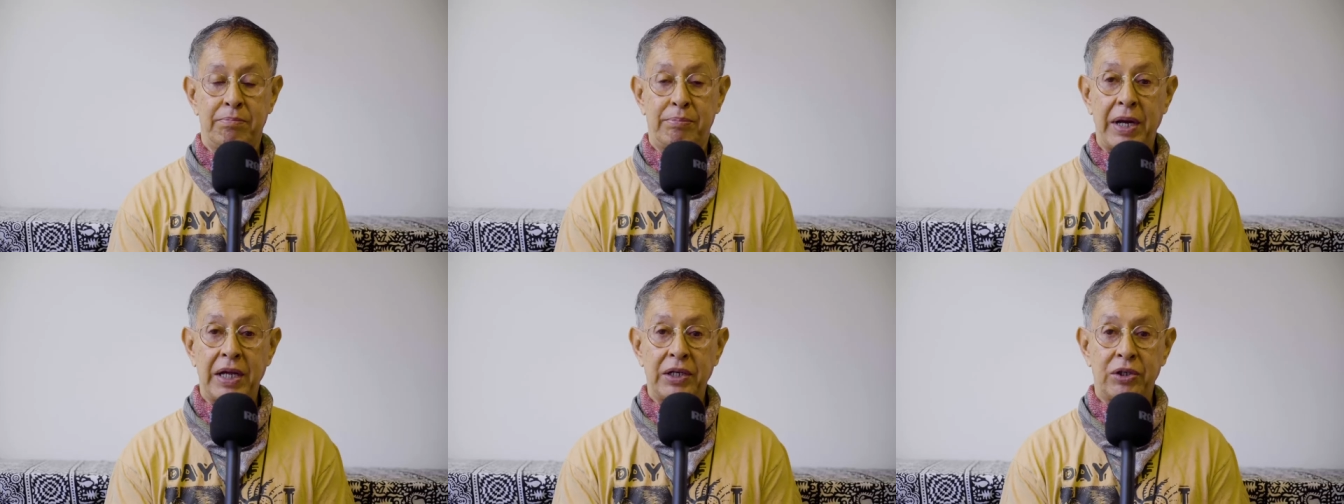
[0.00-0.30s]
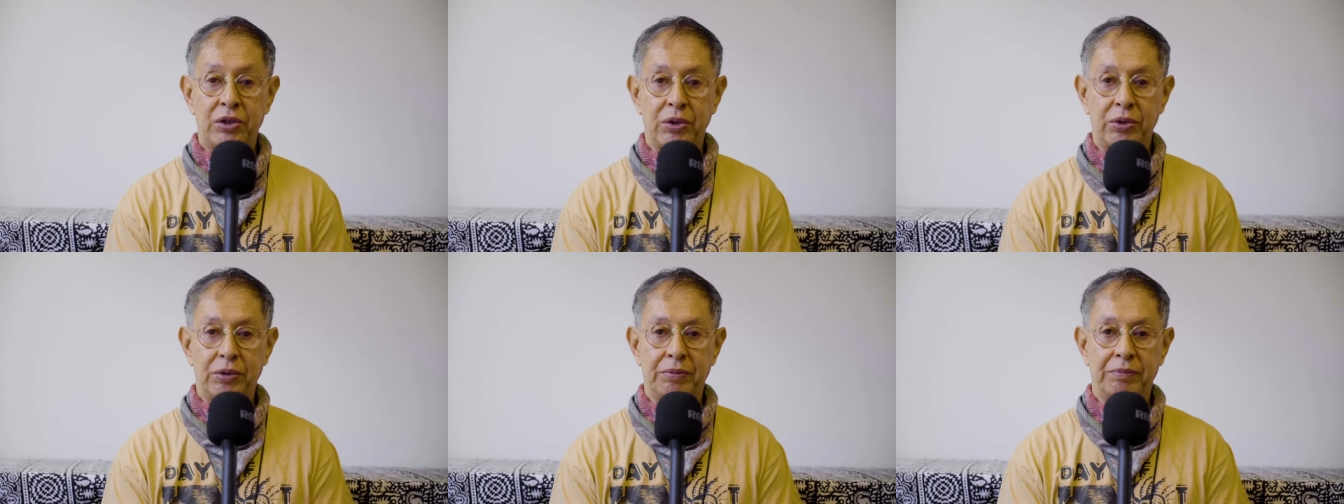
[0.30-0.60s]

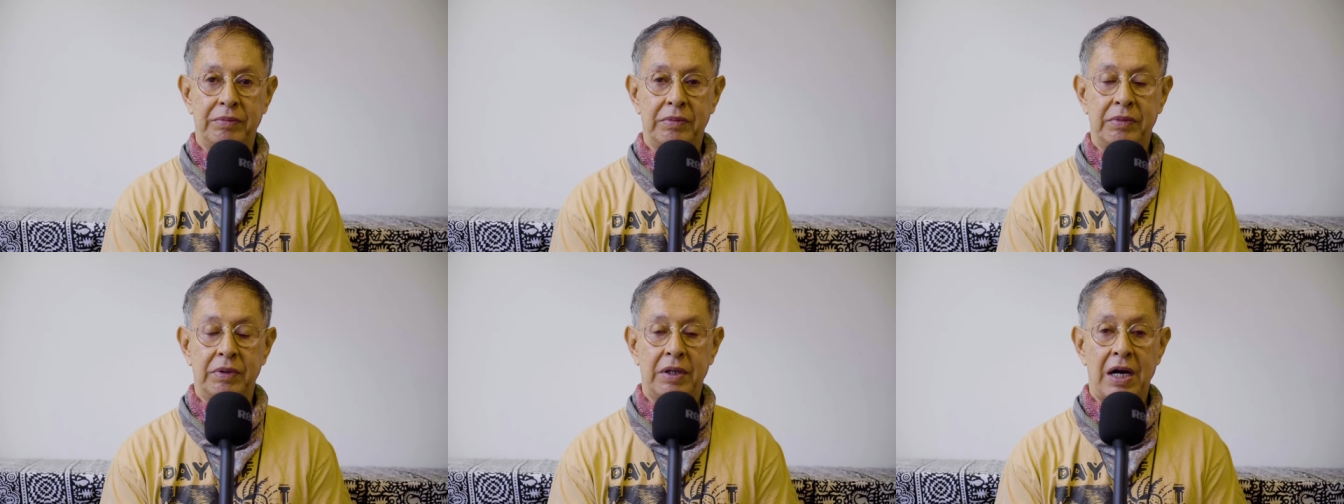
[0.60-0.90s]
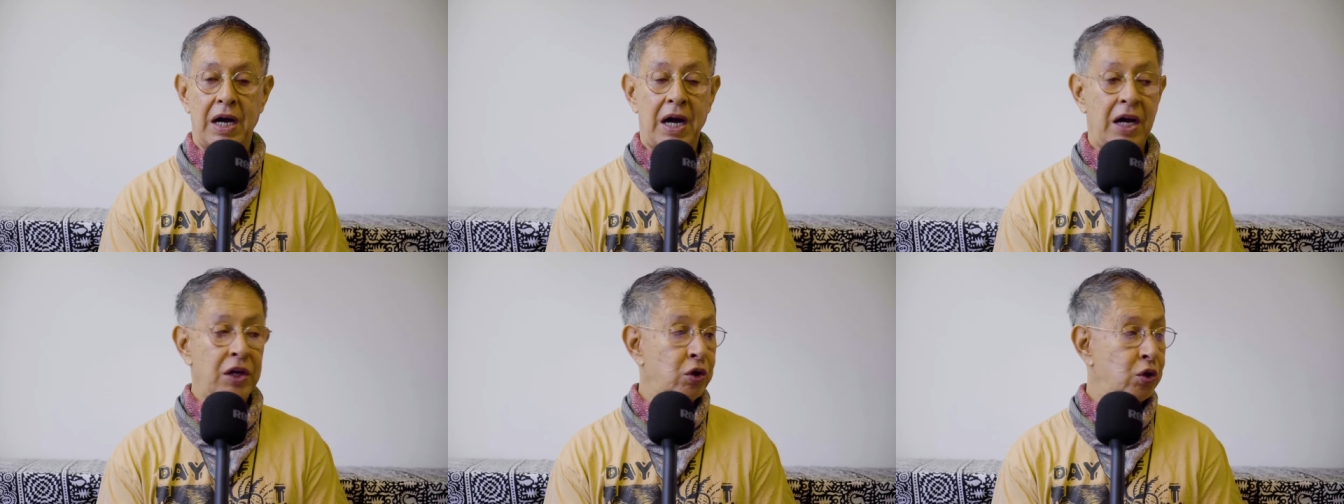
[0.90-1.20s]
bread dough.
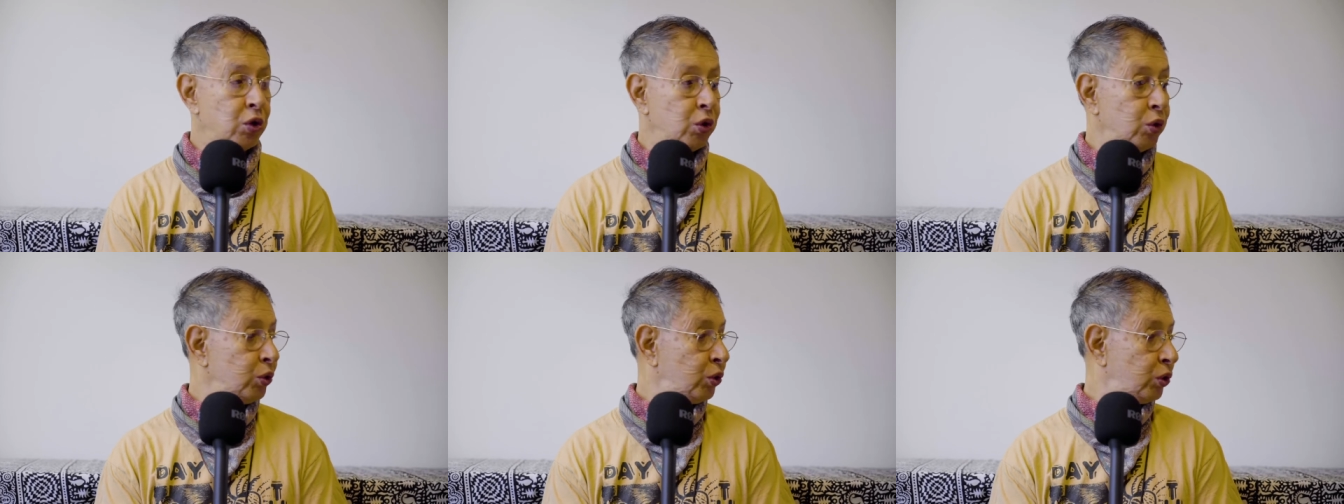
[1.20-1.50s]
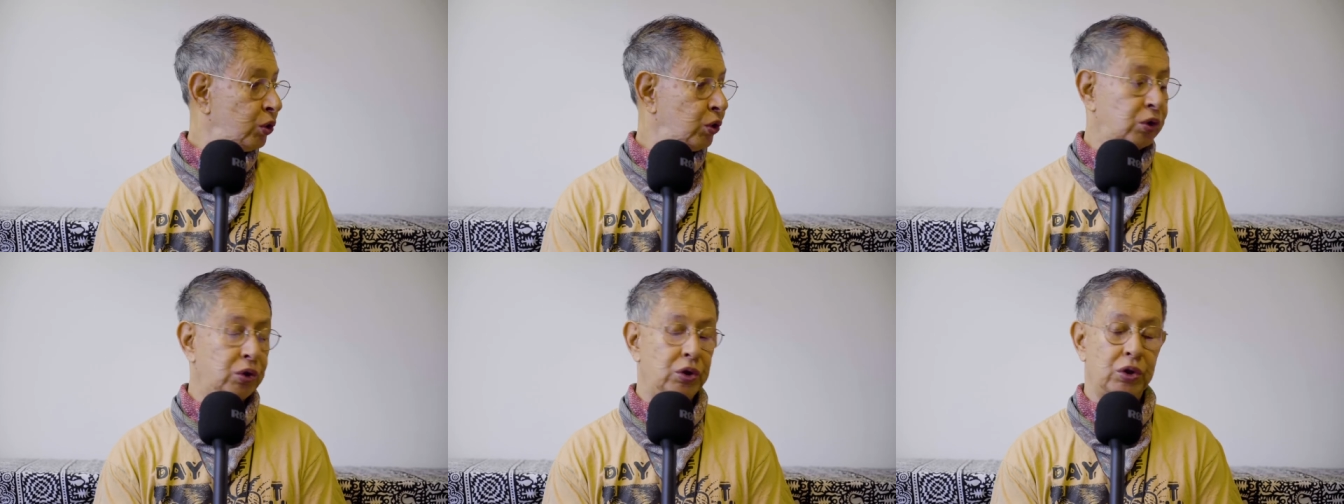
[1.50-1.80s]
I
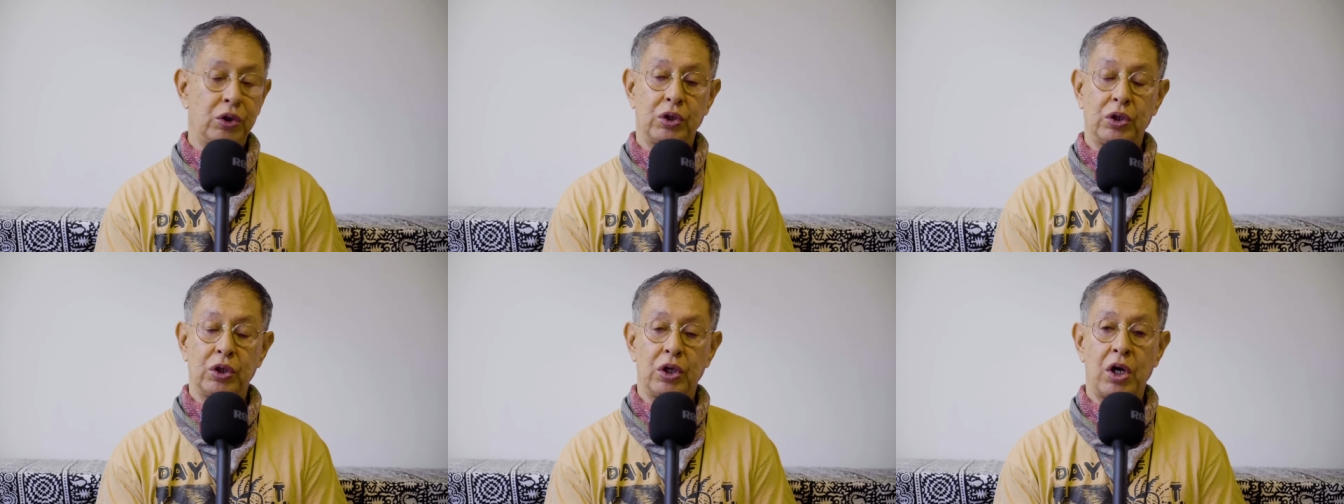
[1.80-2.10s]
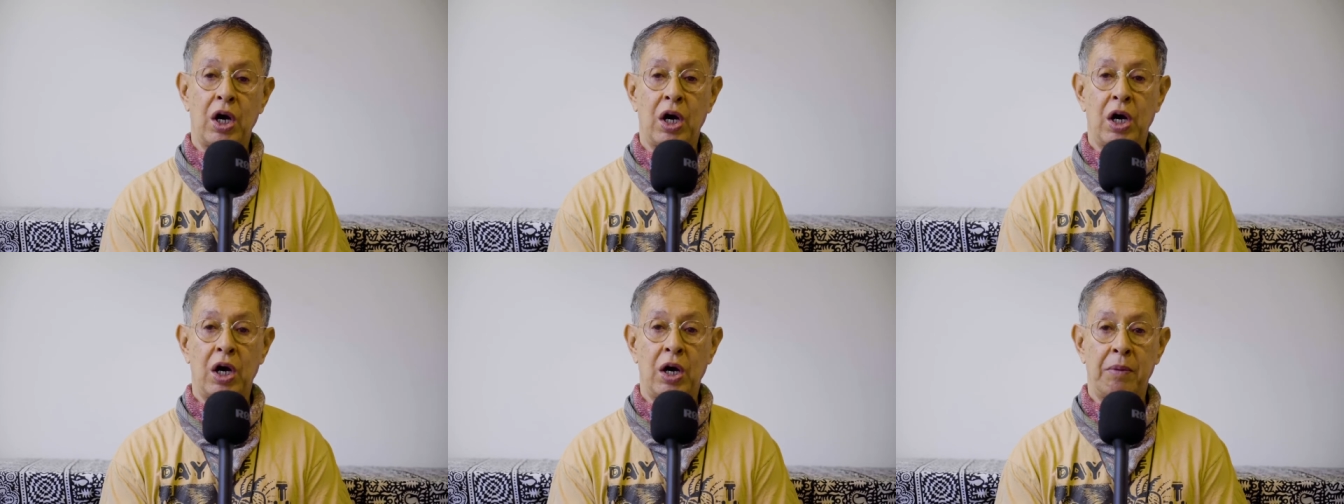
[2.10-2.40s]
use
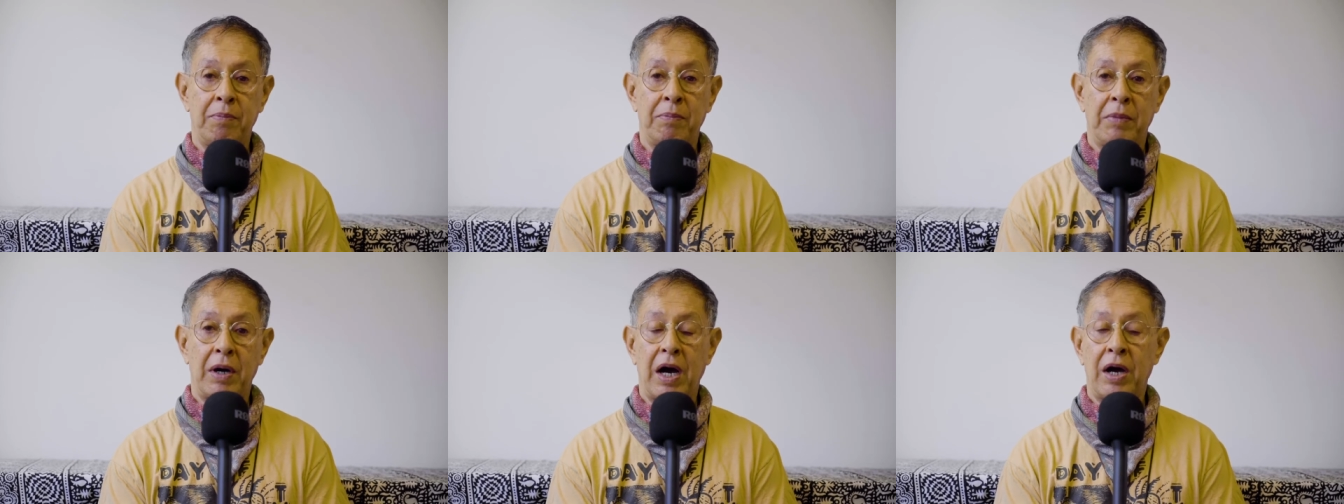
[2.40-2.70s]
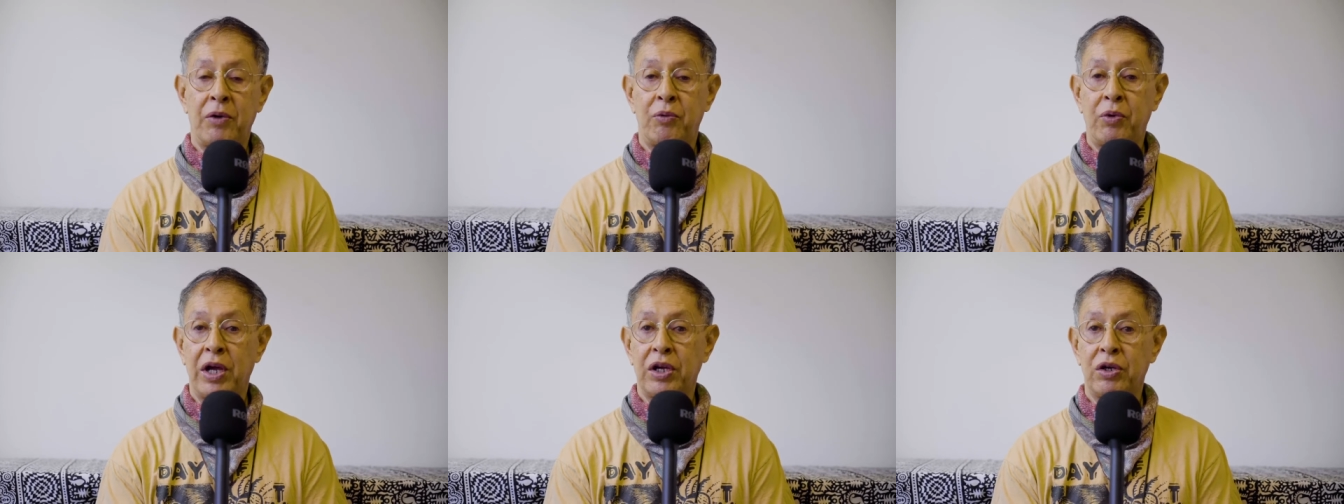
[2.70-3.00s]
a
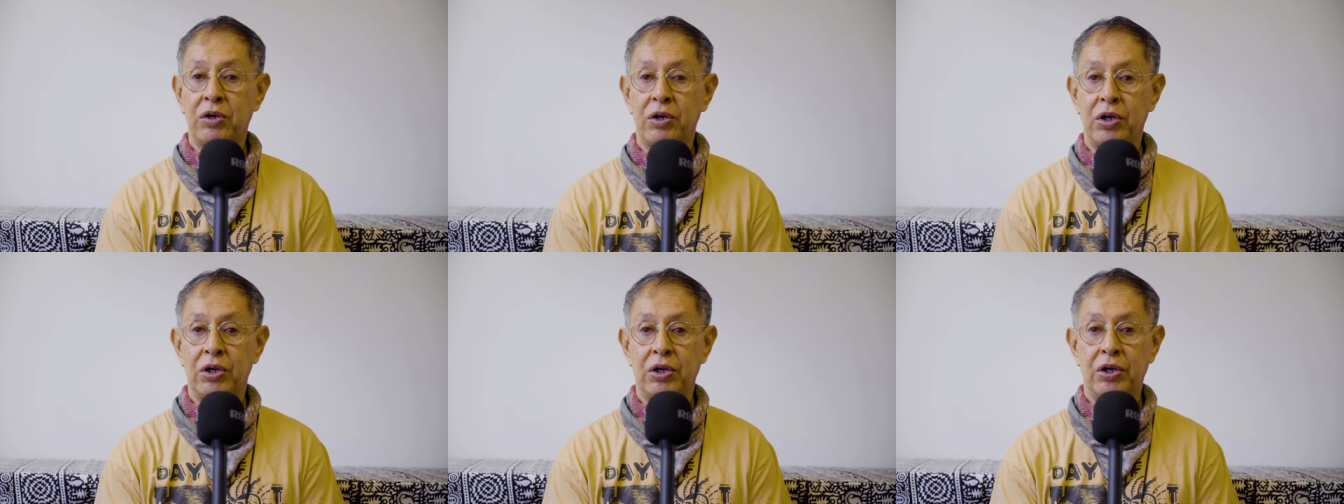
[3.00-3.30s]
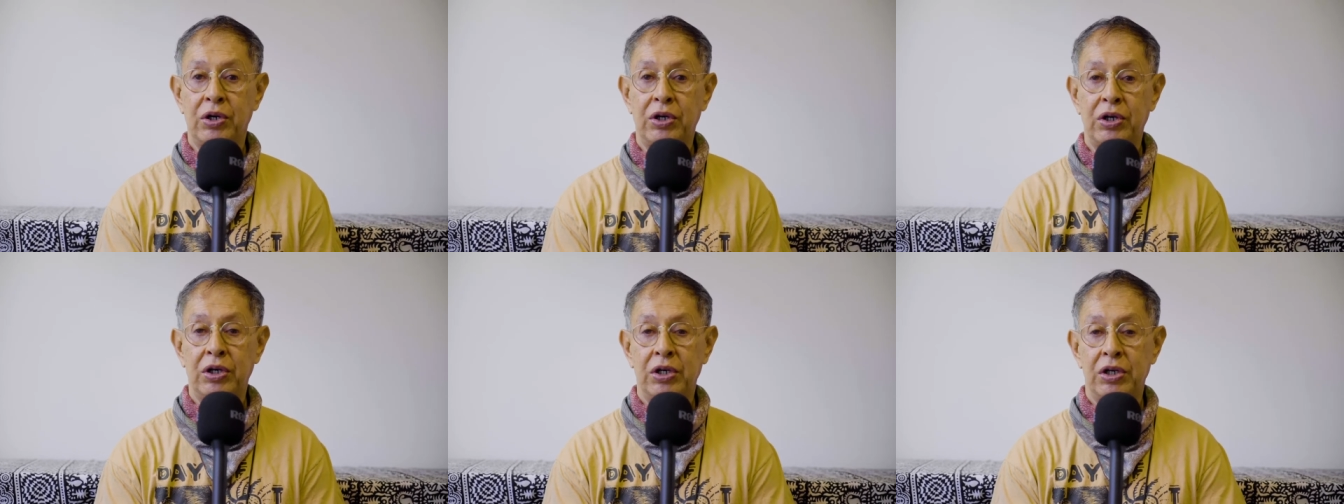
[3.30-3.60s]

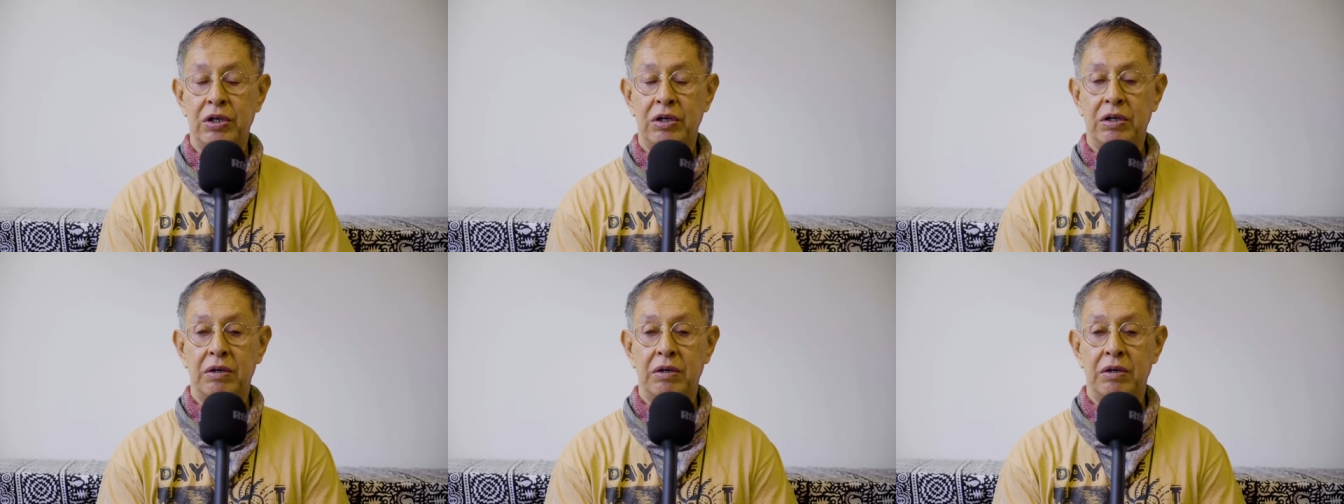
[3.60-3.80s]
regular